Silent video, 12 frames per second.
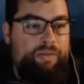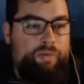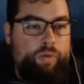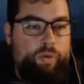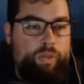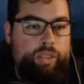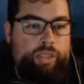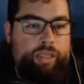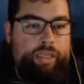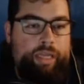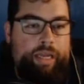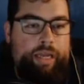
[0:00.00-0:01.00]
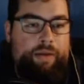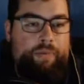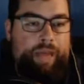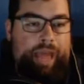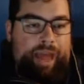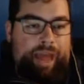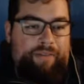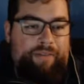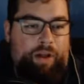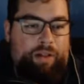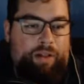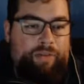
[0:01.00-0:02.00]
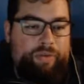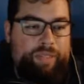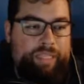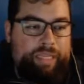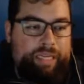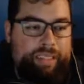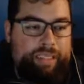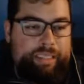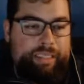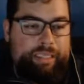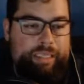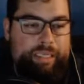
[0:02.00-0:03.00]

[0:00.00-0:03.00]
Fortunately, we have all of those things.